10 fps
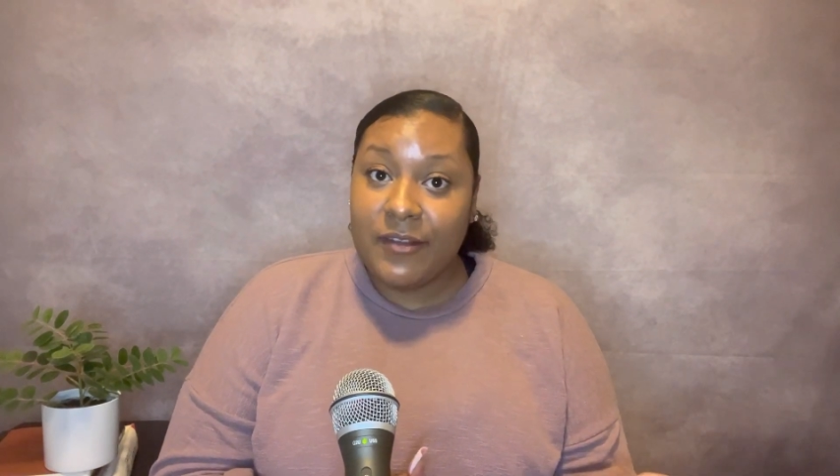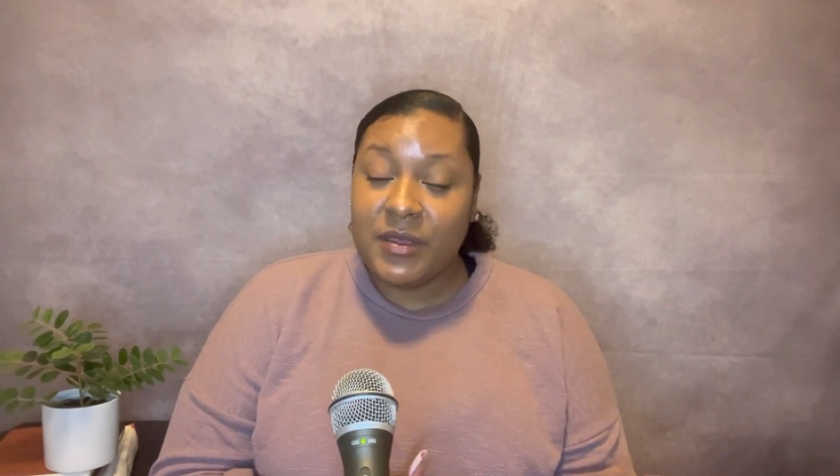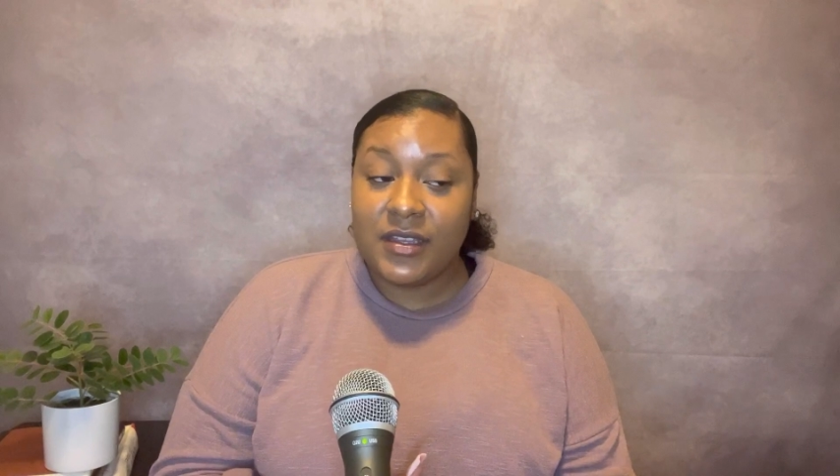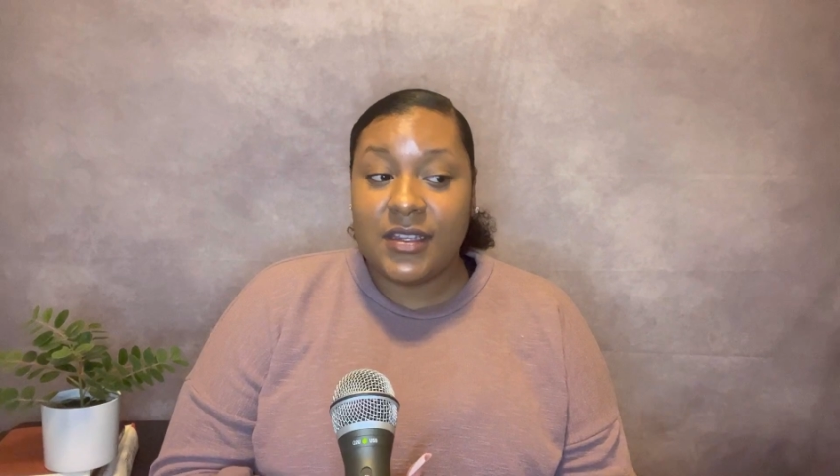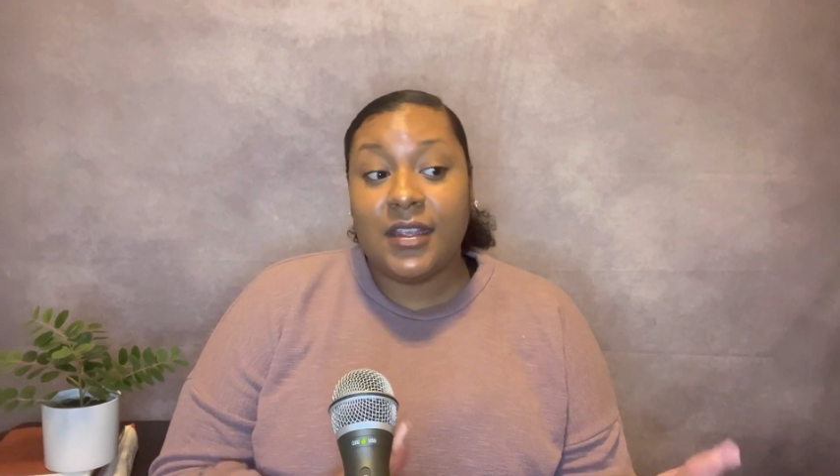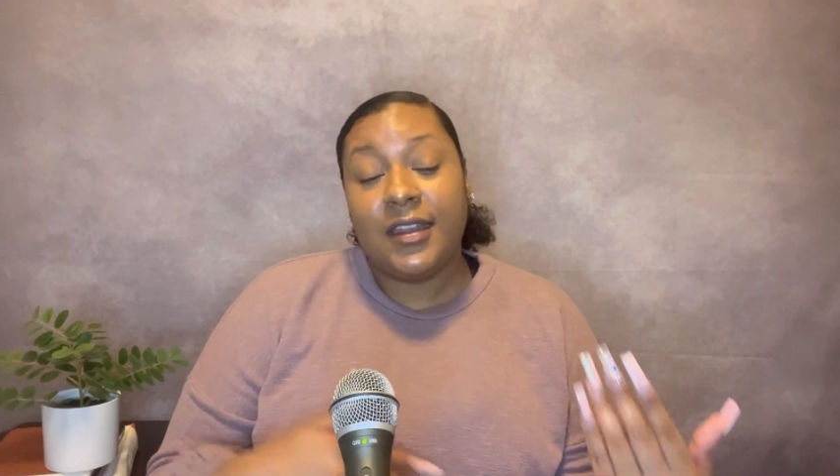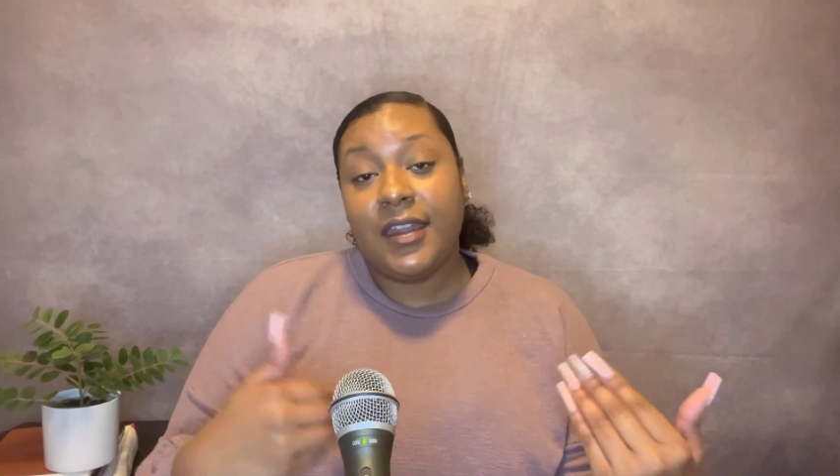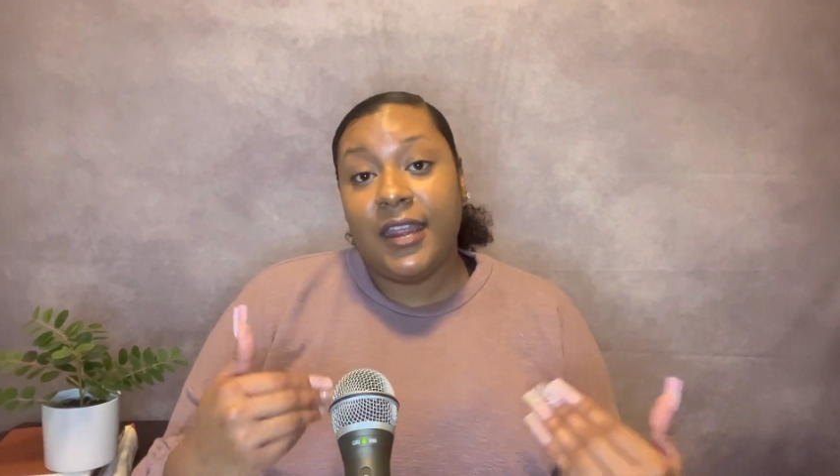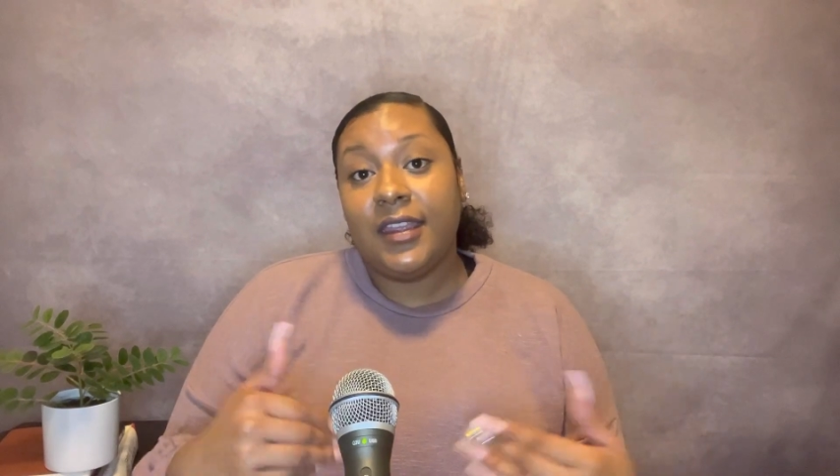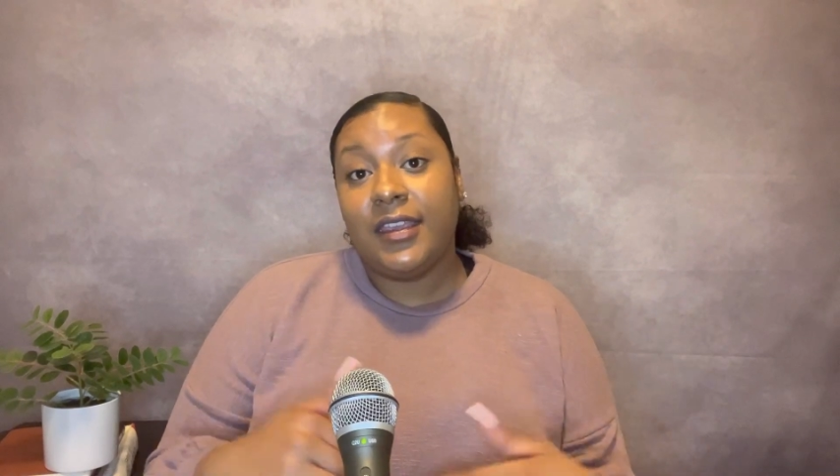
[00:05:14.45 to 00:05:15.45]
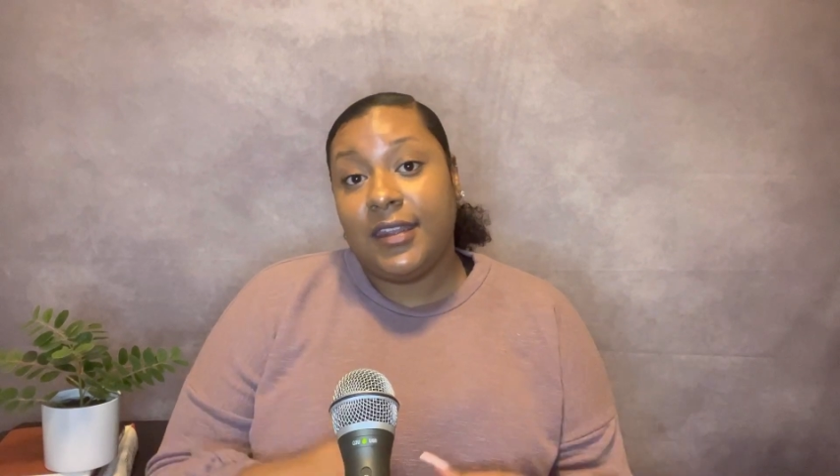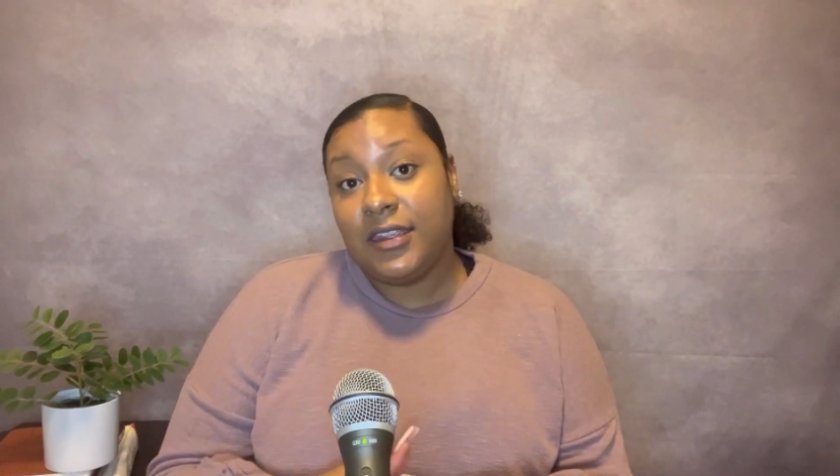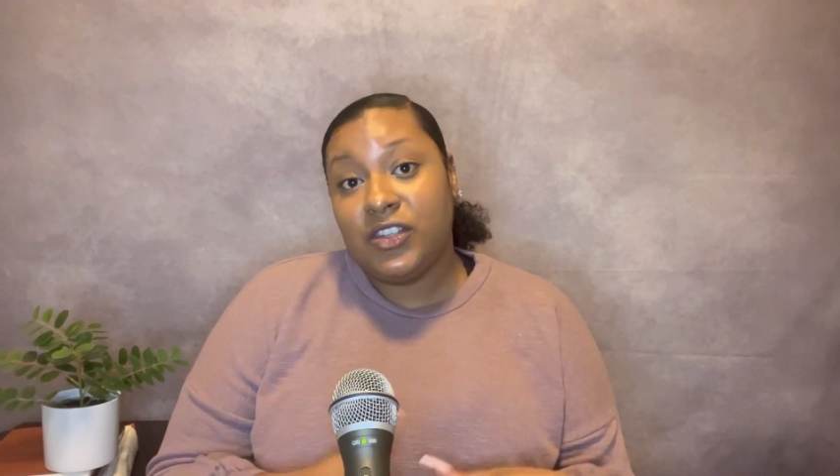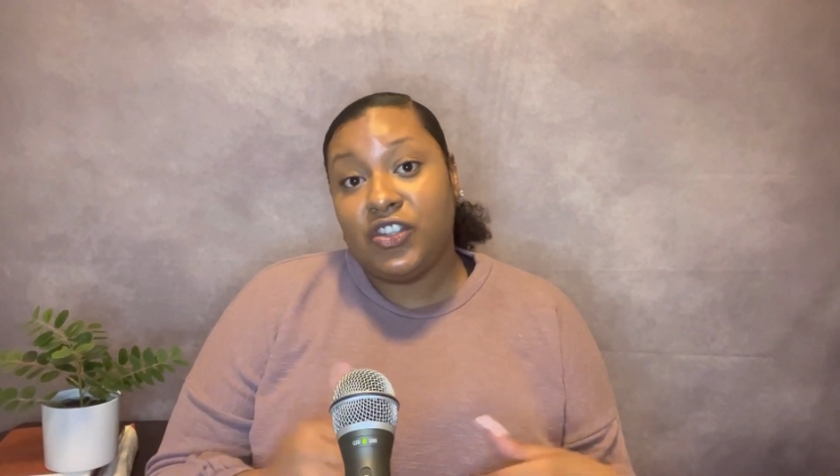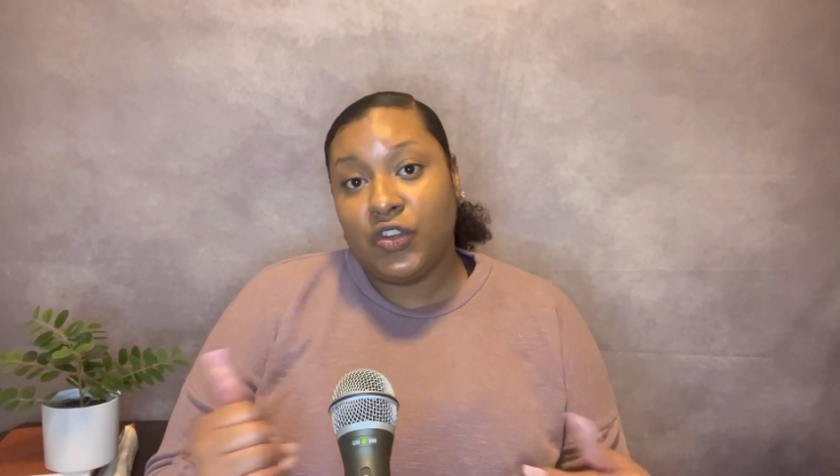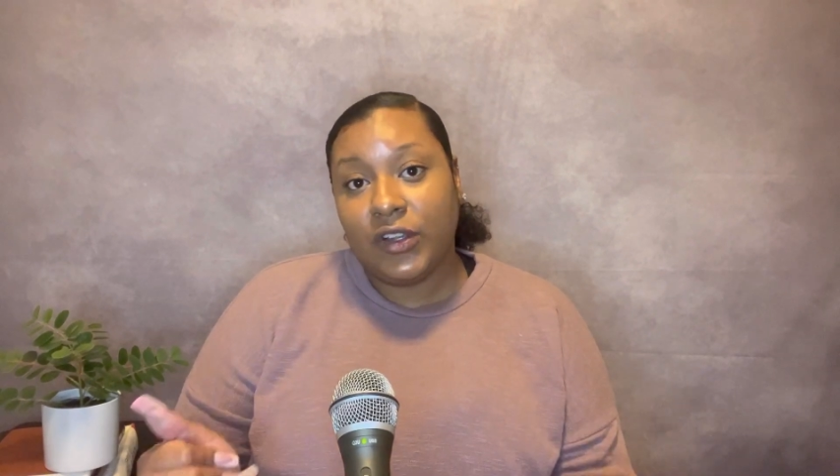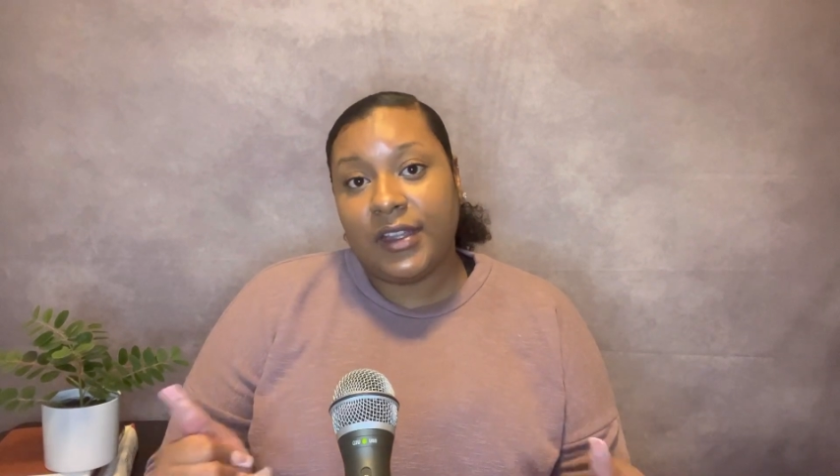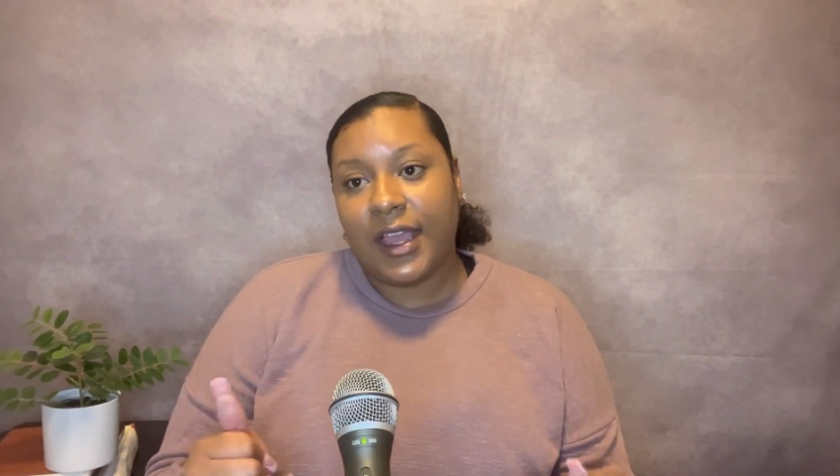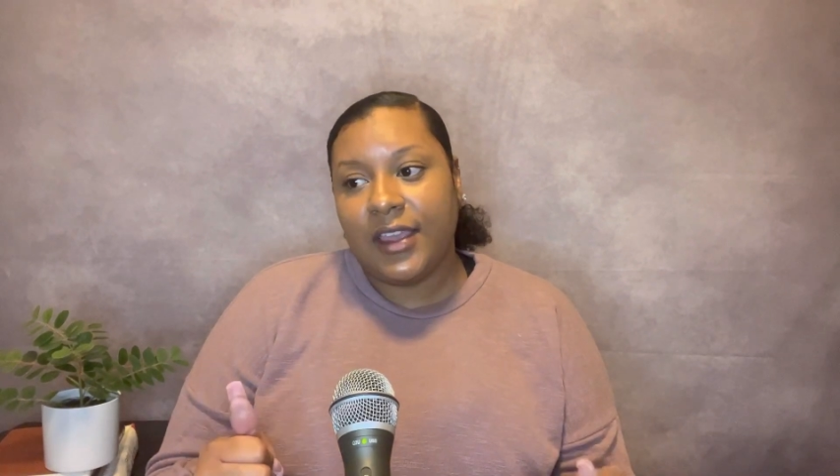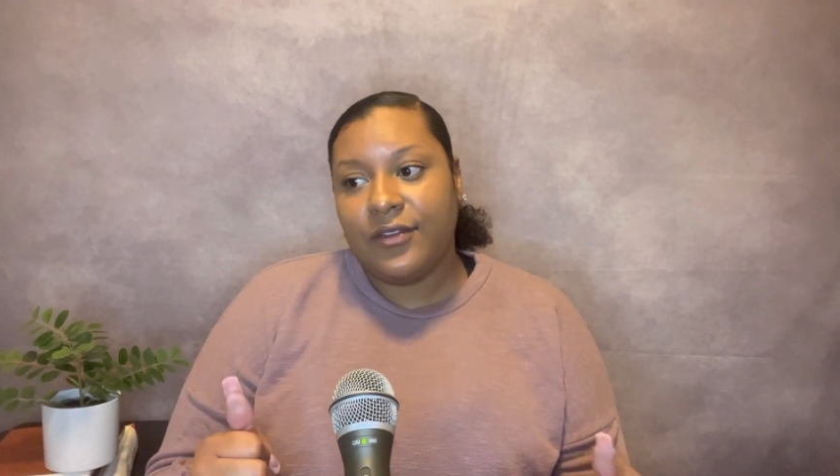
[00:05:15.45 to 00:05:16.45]
because at the end of the day, it is your
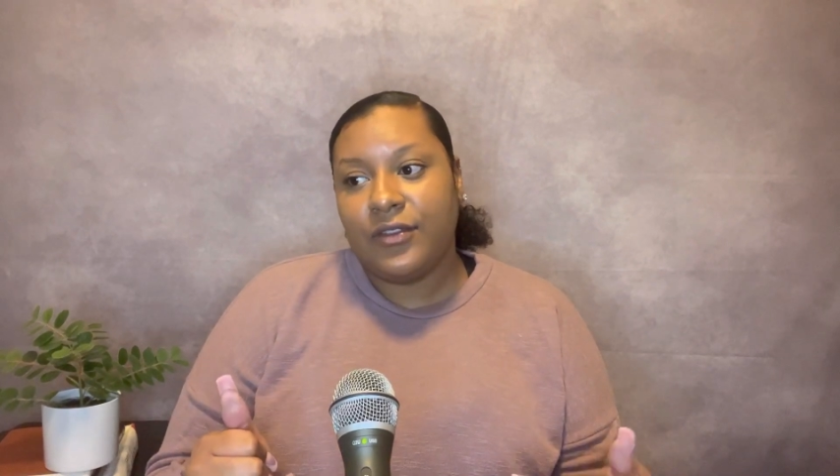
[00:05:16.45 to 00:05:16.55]
life.